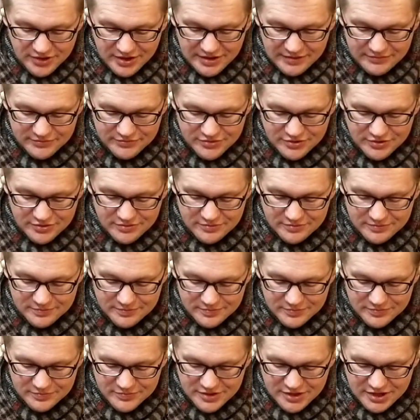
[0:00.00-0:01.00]
Even the
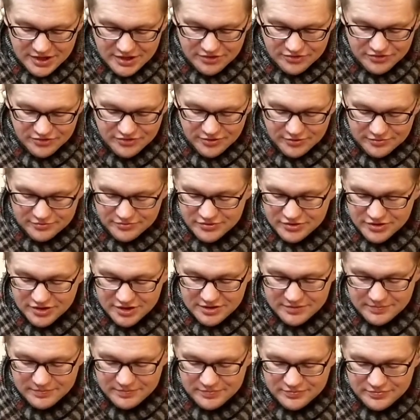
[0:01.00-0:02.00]
keystone
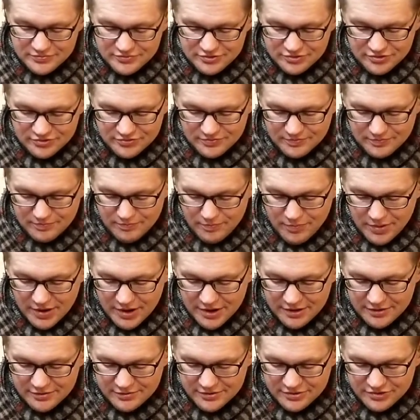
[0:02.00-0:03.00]
tip just
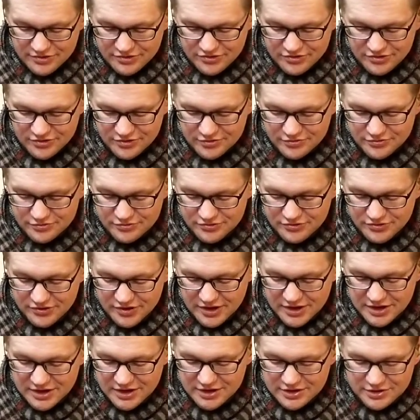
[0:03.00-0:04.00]
barely shows
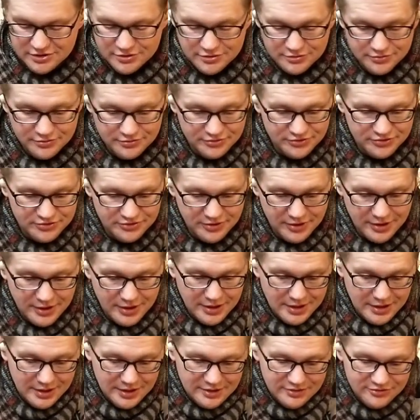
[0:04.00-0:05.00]
any use.
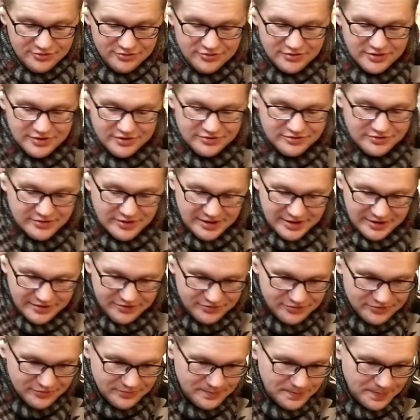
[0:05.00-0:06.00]
So that's
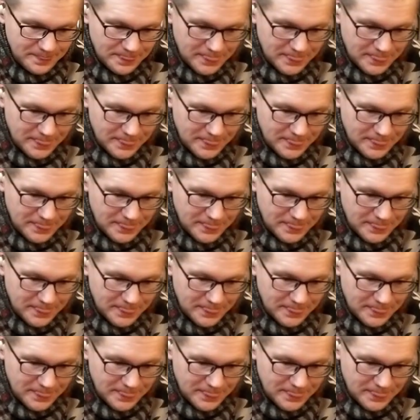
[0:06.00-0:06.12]
nice.